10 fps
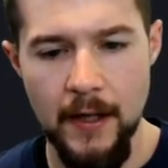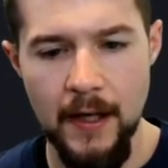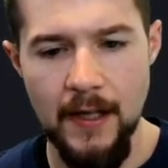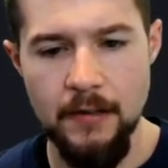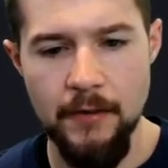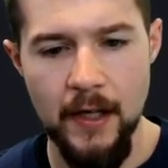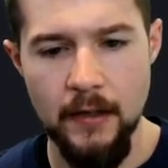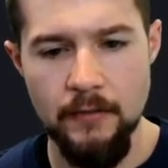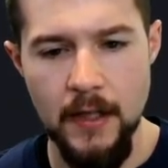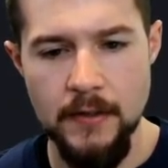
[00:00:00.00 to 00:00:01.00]
any file
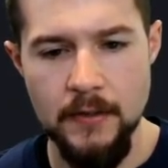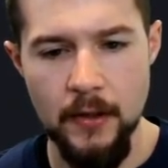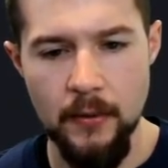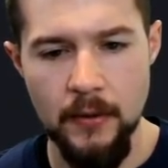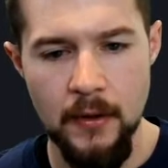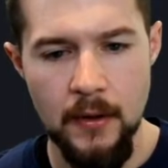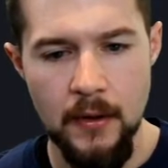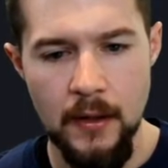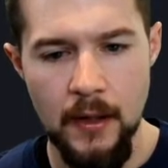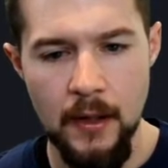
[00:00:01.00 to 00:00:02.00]
in vscode
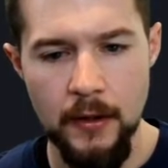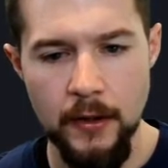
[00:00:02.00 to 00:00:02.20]
and click